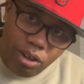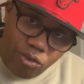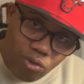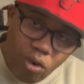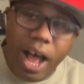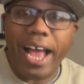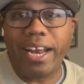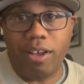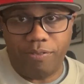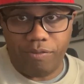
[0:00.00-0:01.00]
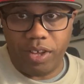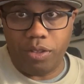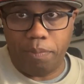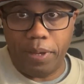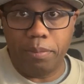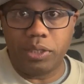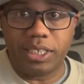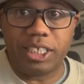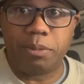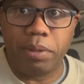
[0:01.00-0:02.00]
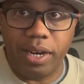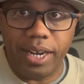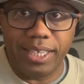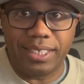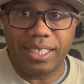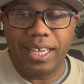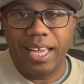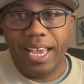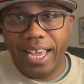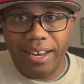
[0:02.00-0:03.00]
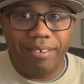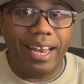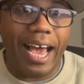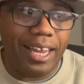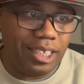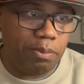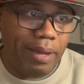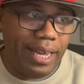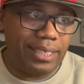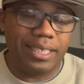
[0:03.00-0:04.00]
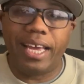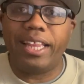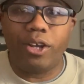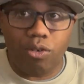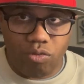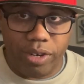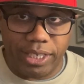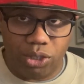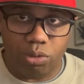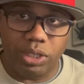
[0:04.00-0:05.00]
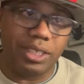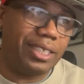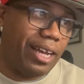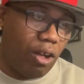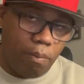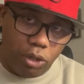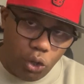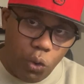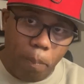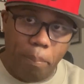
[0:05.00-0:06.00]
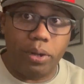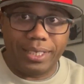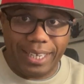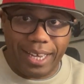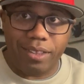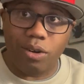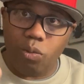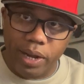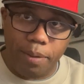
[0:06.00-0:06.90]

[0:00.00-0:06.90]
ride off of other people's experience and their knowledge base and their resources to help you put together a winning